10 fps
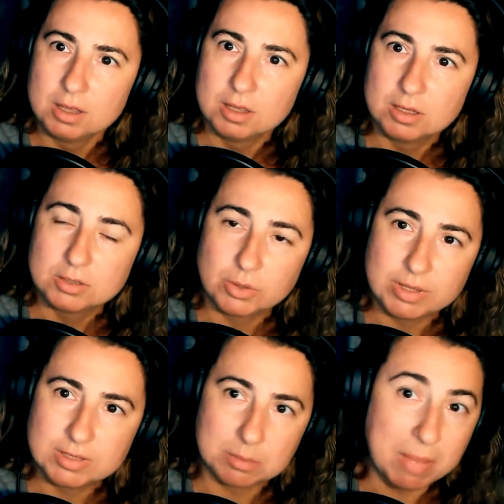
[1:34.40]
So
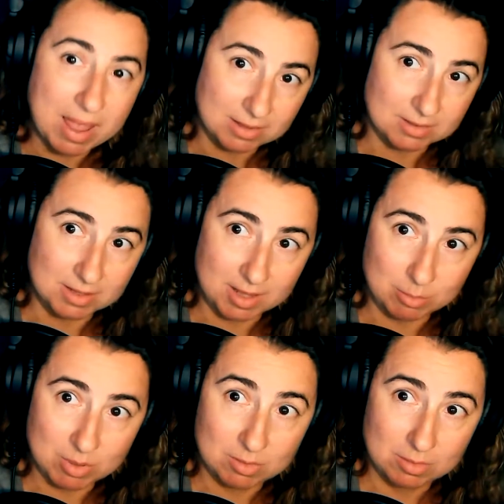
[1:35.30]
it's a man's
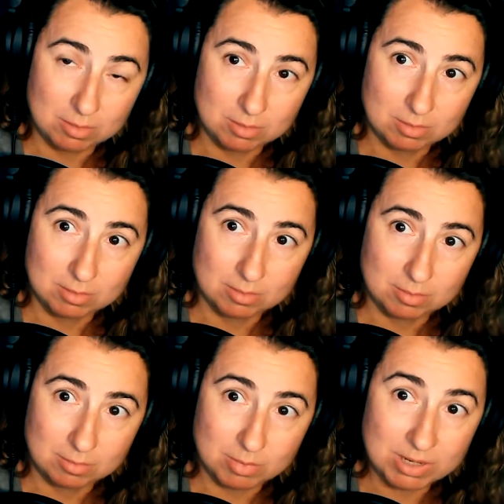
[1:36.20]
name.
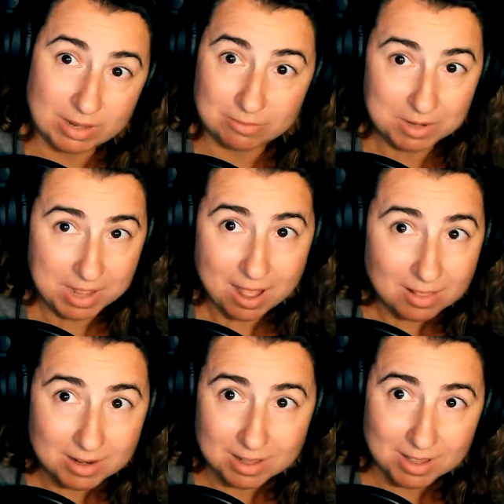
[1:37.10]
But in
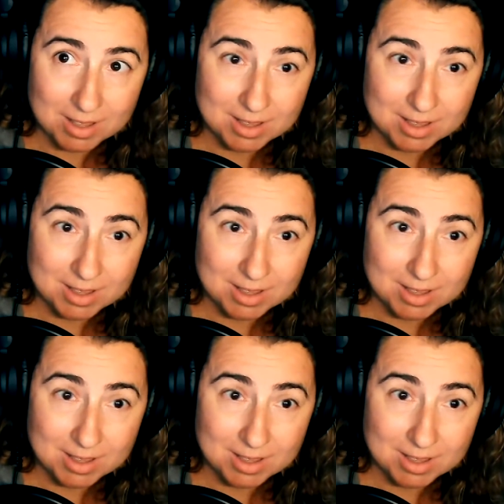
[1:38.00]
reality,